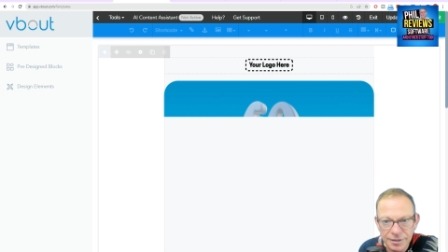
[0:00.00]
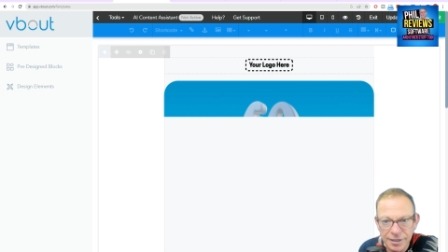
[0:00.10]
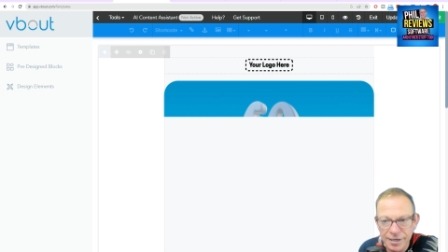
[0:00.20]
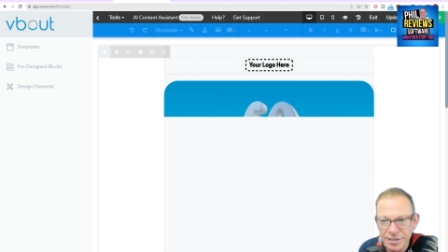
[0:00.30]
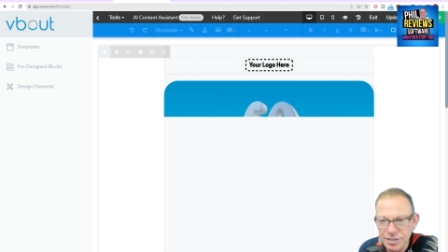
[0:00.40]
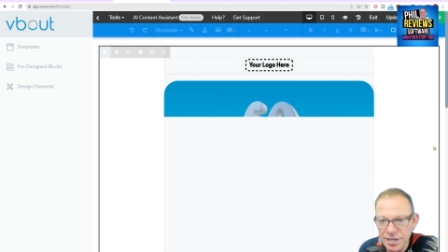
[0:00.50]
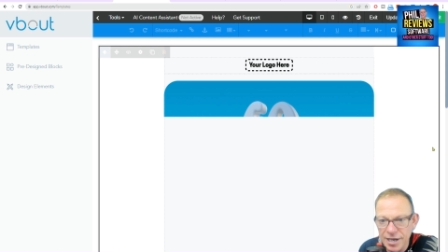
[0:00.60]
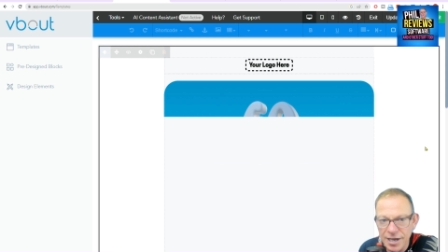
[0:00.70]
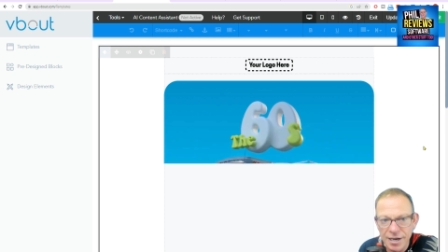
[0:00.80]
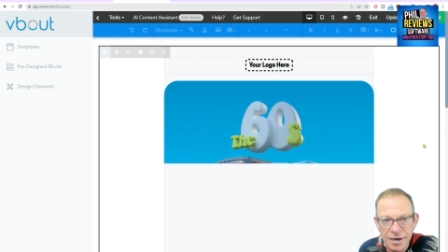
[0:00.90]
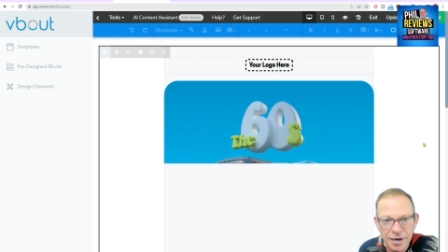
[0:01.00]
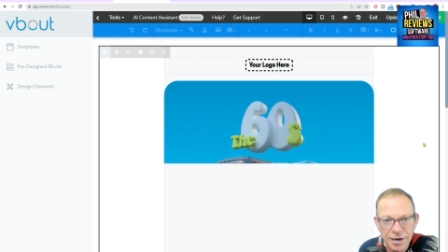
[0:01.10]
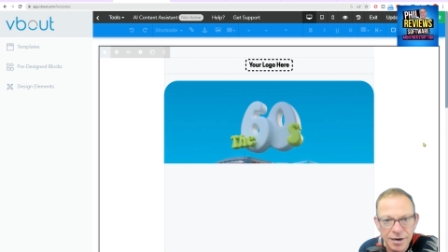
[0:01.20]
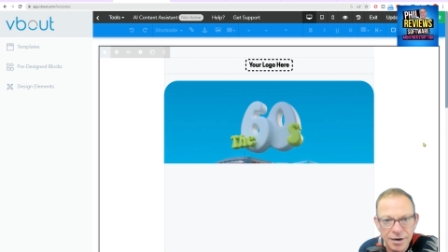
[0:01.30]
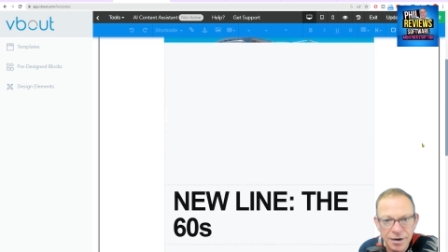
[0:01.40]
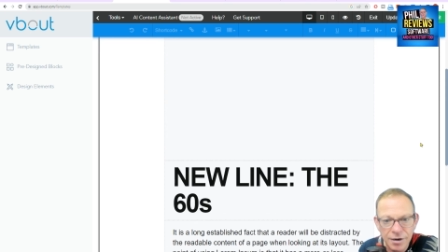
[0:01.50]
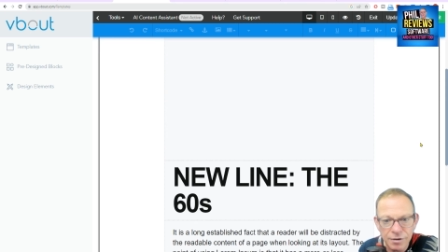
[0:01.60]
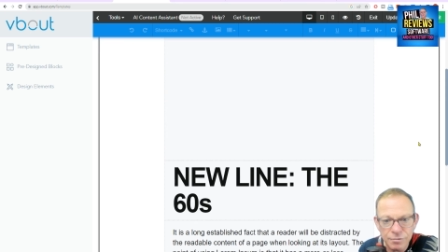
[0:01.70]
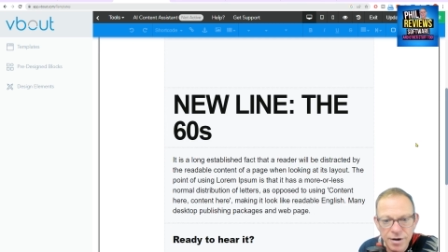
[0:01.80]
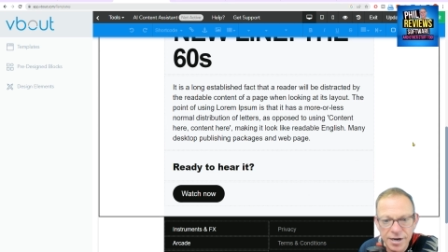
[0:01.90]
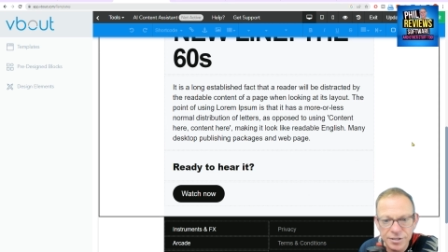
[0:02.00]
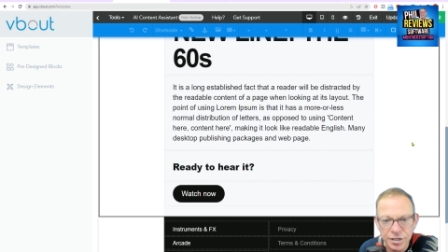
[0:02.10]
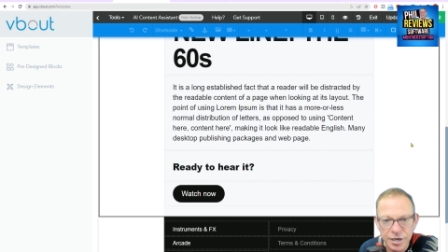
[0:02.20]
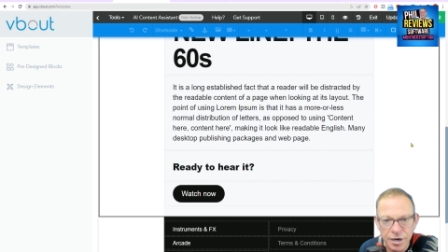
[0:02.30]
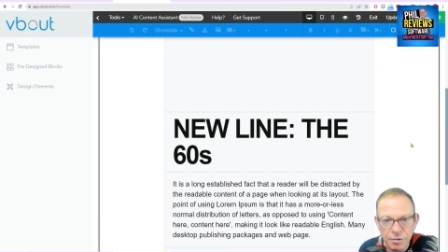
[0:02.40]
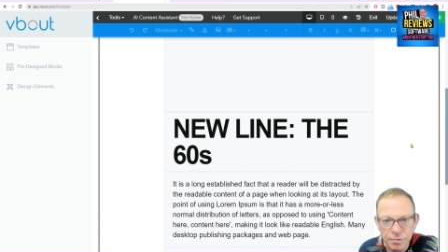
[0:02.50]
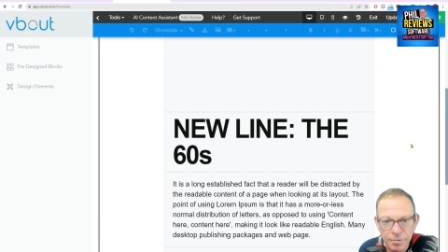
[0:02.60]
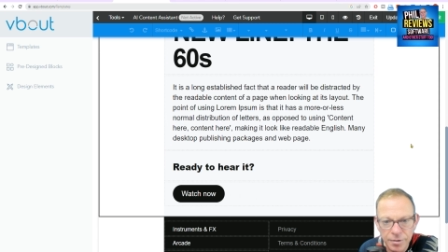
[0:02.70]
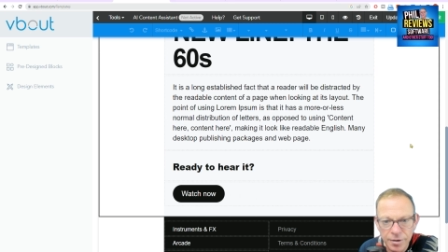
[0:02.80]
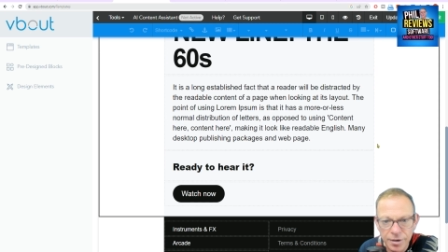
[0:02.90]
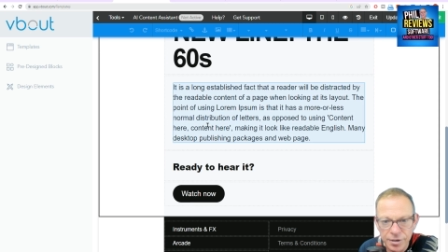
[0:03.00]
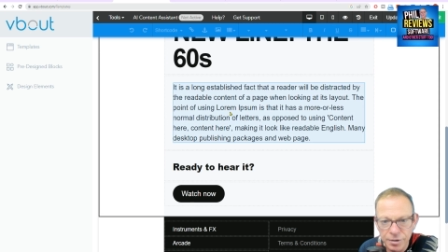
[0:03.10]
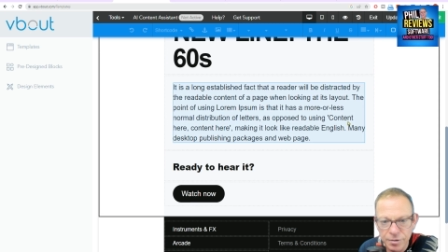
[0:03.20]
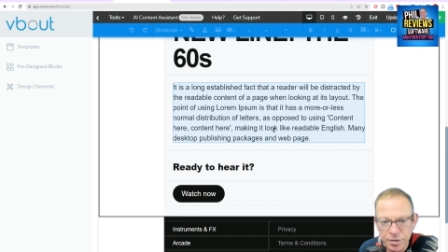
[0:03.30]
And it's there, ready to go and you can